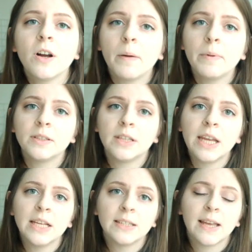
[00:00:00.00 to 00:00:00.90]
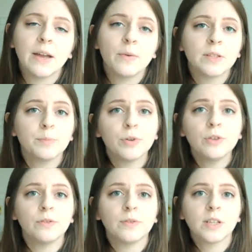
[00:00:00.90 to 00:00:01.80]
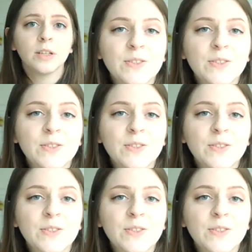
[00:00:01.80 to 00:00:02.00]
a couple of days, it was approved.